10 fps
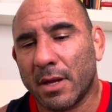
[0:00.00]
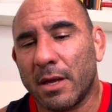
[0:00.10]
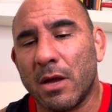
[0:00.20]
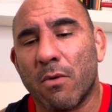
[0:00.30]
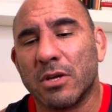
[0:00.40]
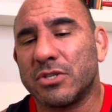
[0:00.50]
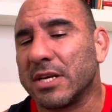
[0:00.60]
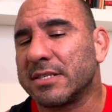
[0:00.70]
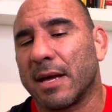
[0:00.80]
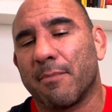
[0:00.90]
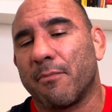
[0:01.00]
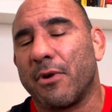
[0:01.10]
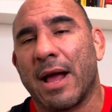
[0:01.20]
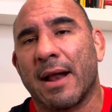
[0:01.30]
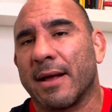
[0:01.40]
It was just
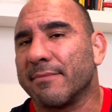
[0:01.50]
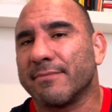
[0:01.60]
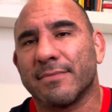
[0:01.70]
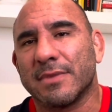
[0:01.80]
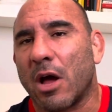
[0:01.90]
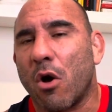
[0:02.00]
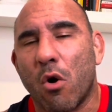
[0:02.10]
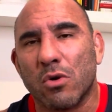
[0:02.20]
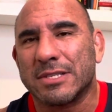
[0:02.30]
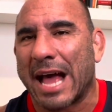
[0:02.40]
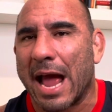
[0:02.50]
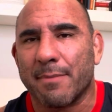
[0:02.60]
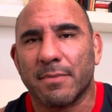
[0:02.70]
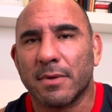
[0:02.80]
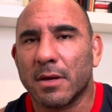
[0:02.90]
Brianna the whole
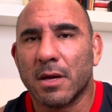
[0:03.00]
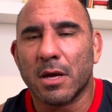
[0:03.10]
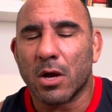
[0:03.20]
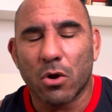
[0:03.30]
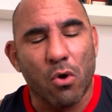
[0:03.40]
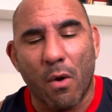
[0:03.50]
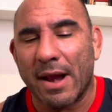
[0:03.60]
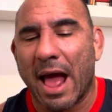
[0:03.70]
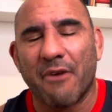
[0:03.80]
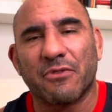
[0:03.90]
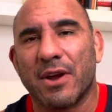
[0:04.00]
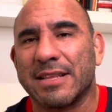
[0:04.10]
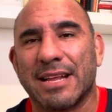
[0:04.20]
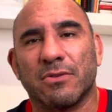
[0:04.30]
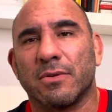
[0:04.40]
time going after it,
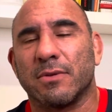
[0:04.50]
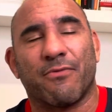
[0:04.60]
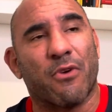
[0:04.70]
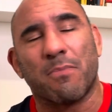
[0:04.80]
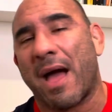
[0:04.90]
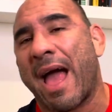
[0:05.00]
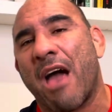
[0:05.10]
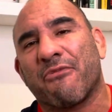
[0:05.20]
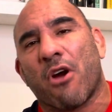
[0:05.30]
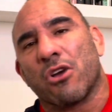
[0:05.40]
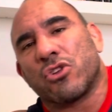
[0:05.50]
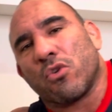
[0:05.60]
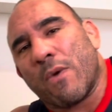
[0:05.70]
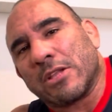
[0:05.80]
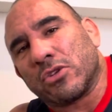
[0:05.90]
and from the half guard she
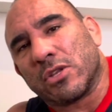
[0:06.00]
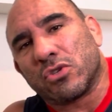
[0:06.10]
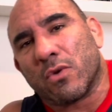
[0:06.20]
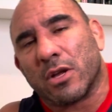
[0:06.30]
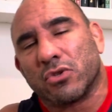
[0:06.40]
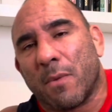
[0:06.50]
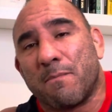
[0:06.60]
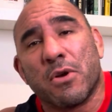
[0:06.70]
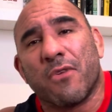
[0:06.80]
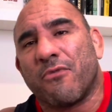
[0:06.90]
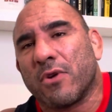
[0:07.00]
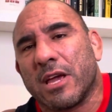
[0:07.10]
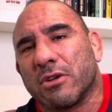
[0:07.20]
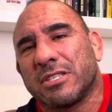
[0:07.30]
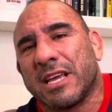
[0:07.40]
went to a beautiful
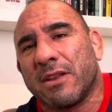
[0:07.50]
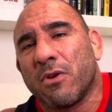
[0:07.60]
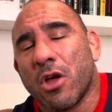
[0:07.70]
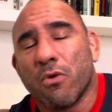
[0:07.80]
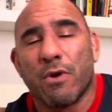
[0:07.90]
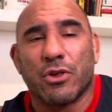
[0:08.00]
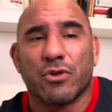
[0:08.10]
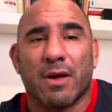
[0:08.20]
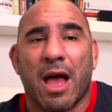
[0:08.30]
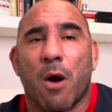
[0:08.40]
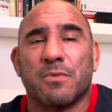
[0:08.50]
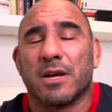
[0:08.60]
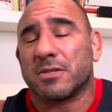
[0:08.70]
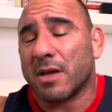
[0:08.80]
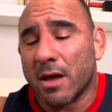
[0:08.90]
guillotine, which helped
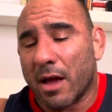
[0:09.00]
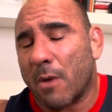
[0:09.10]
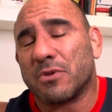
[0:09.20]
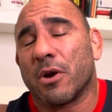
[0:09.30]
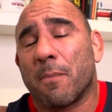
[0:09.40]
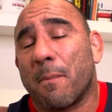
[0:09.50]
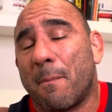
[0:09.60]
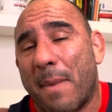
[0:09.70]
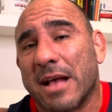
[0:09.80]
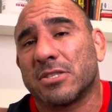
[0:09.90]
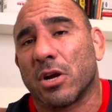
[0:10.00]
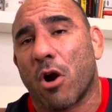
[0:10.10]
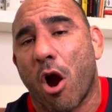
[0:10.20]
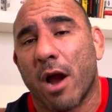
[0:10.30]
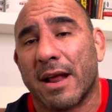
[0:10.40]
her pass the
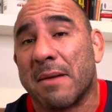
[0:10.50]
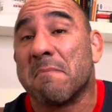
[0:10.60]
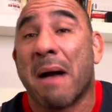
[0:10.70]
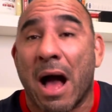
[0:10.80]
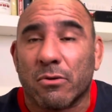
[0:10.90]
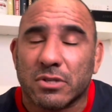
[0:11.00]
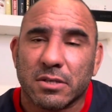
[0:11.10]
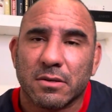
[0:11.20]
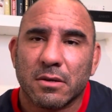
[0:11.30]
guard and mount